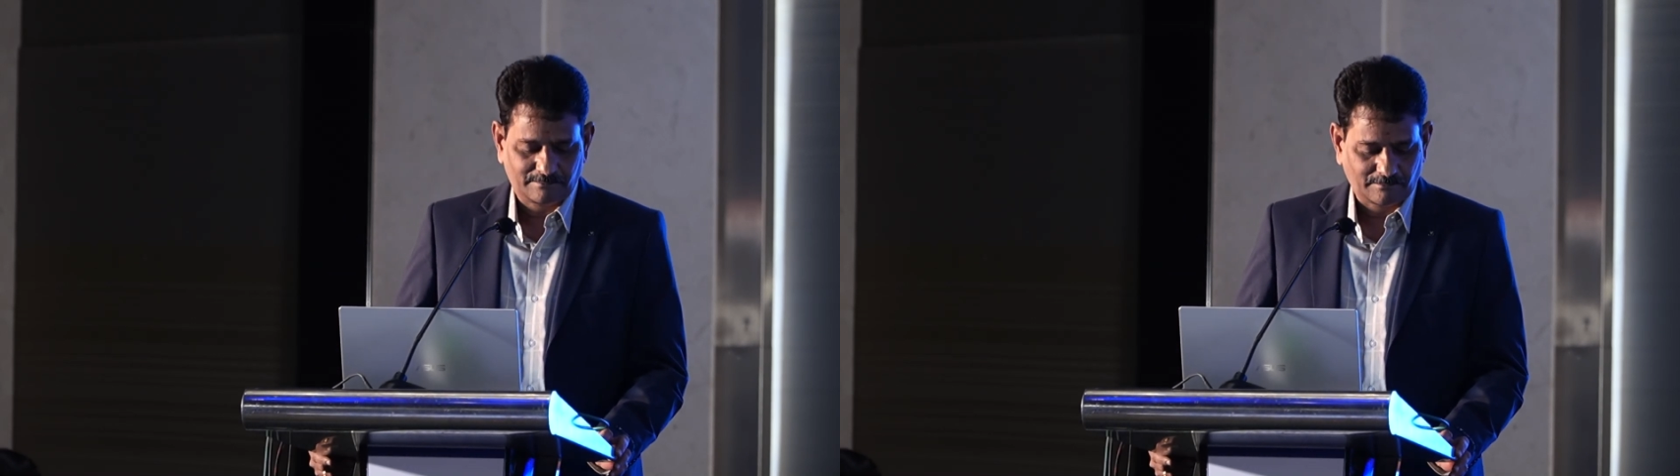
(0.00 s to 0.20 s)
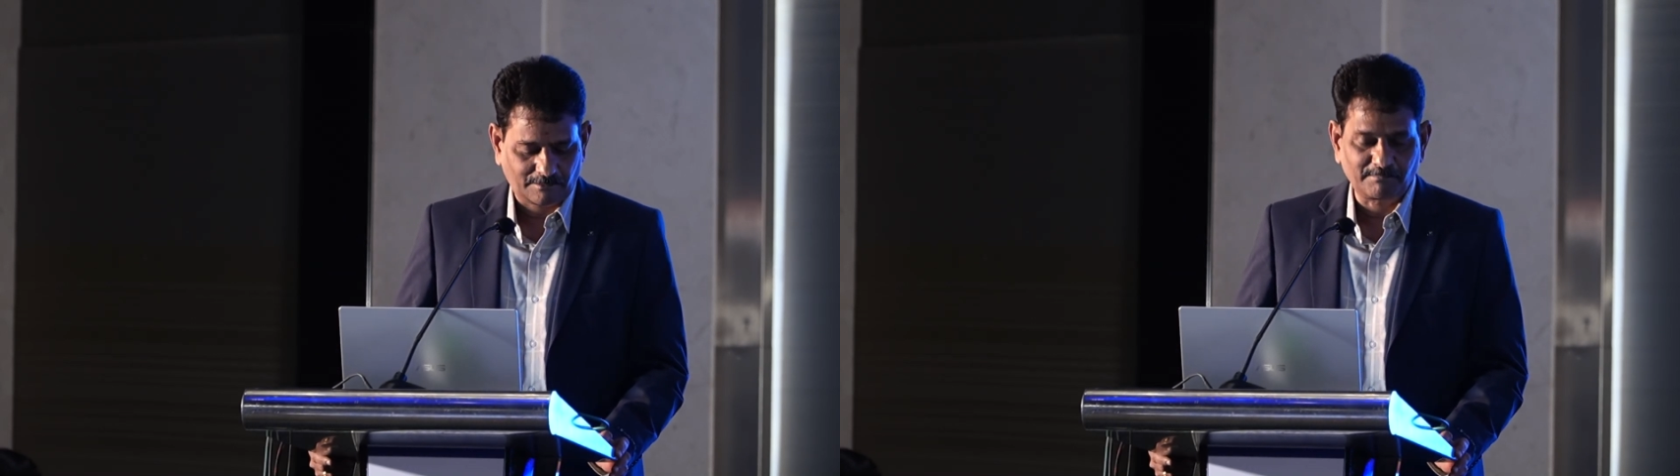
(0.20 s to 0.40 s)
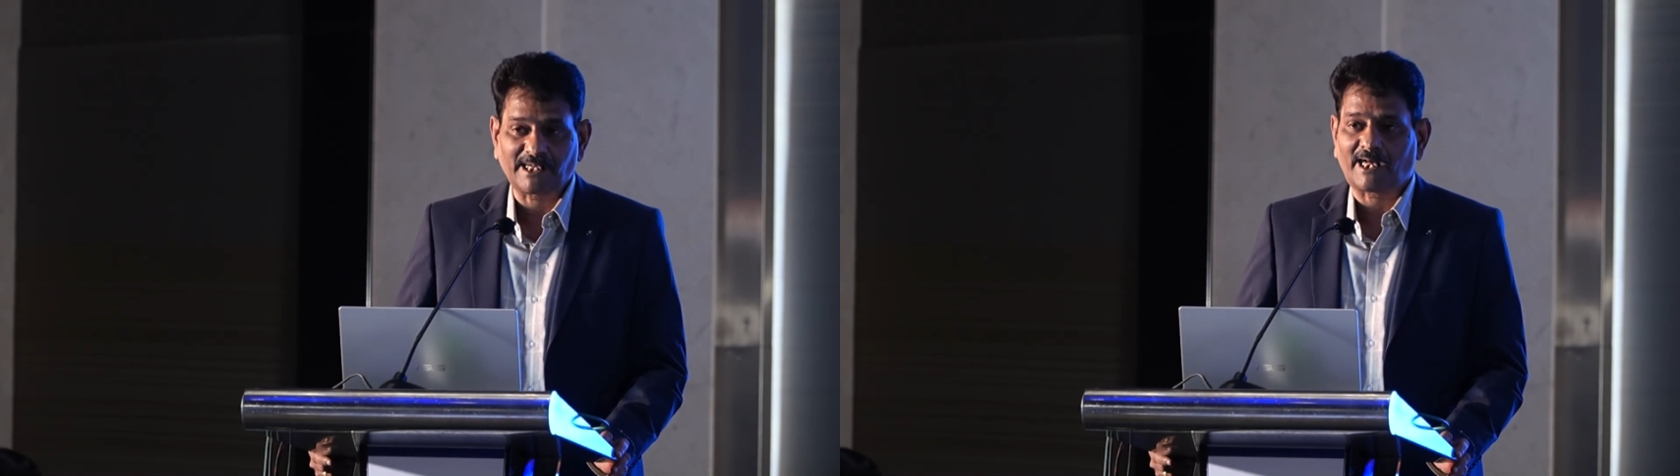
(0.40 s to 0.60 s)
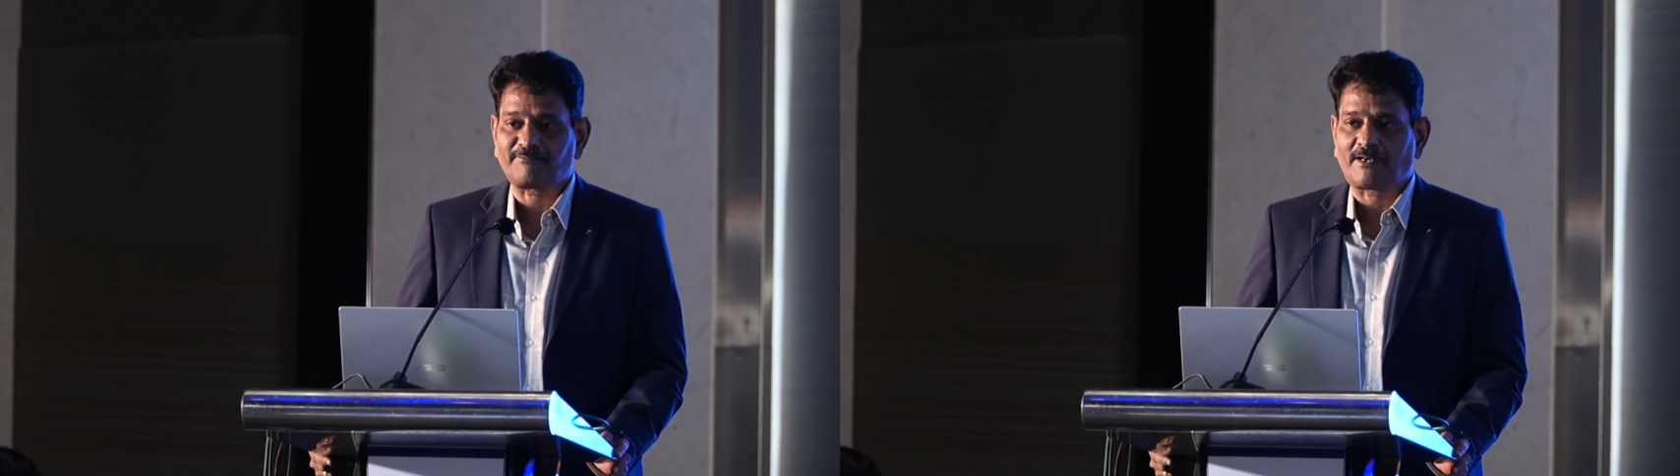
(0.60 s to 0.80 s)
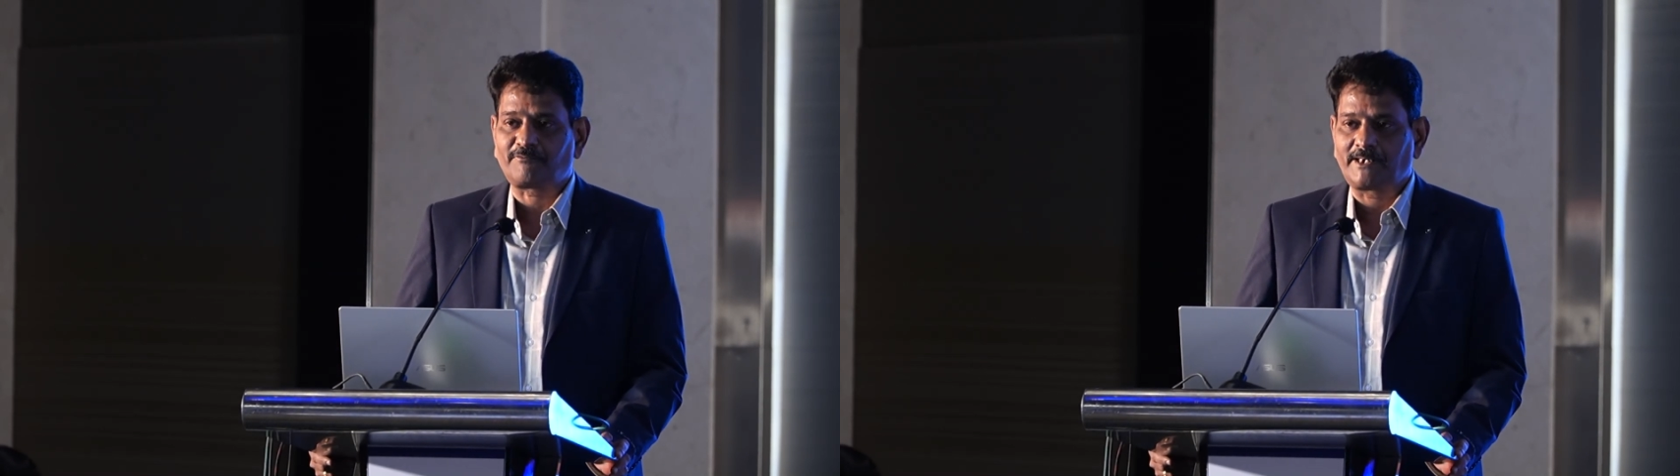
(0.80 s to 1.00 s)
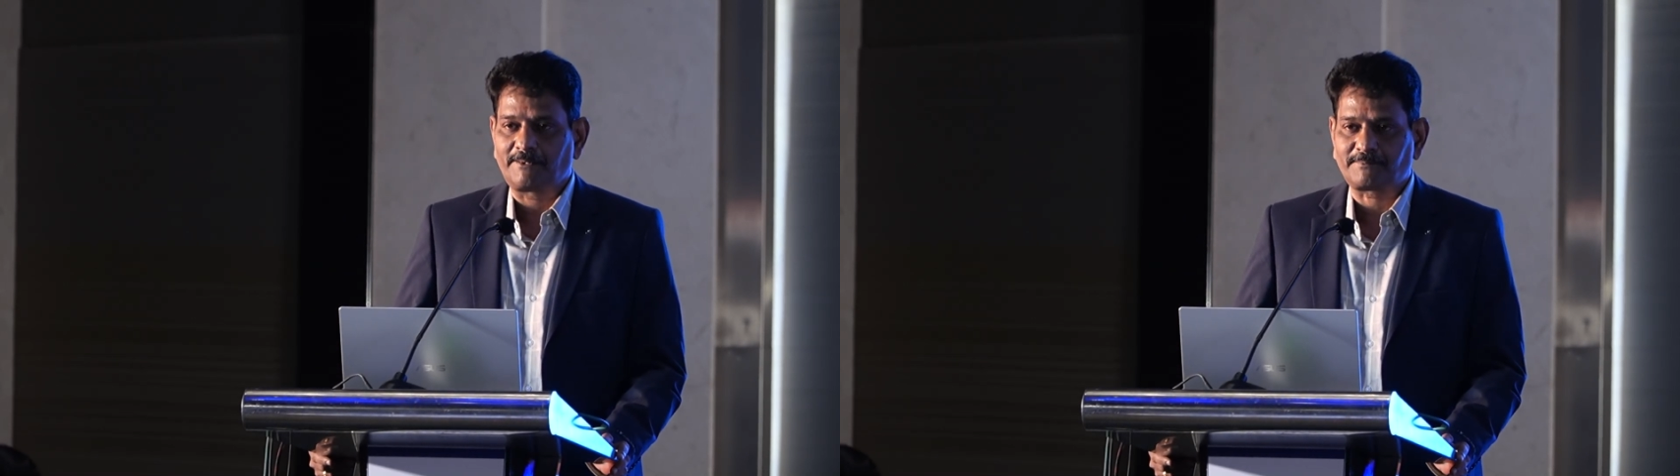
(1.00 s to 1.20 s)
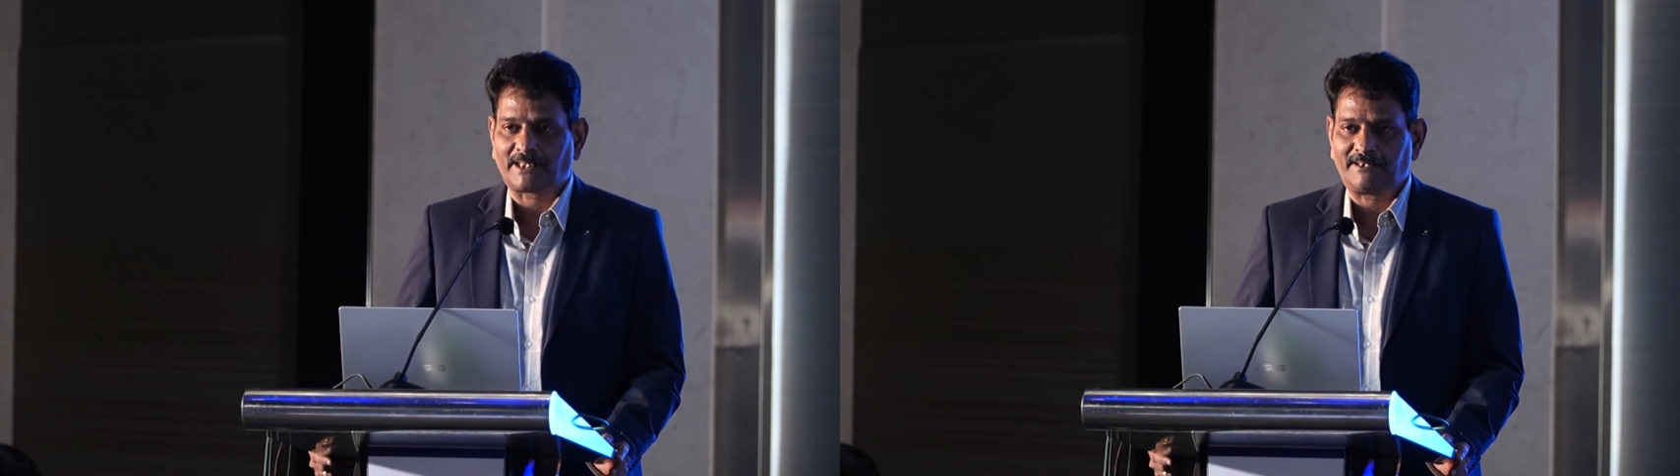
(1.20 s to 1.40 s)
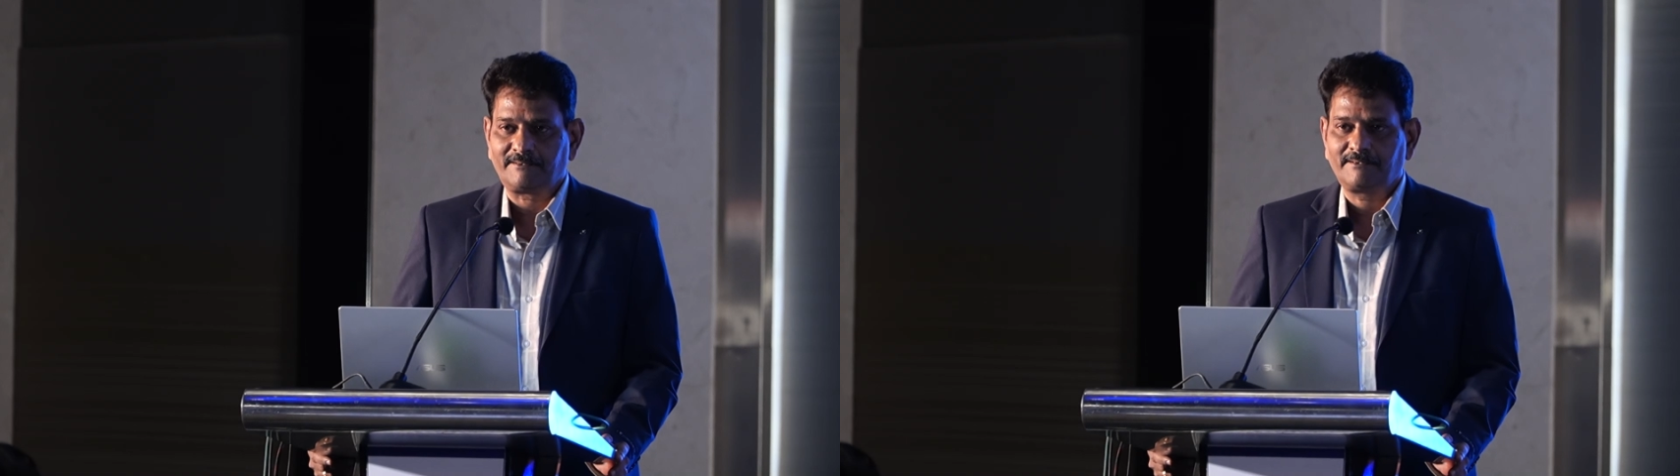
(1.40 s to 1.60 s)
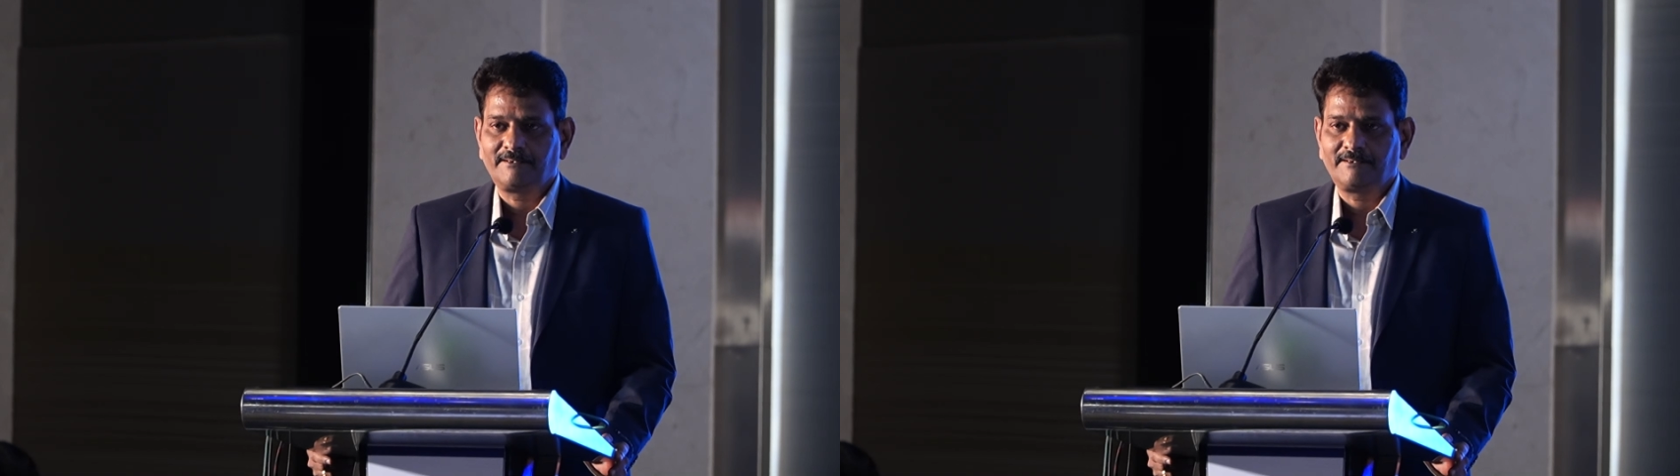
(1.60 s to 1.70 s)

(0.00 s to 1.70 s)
on behalf of IPPTA,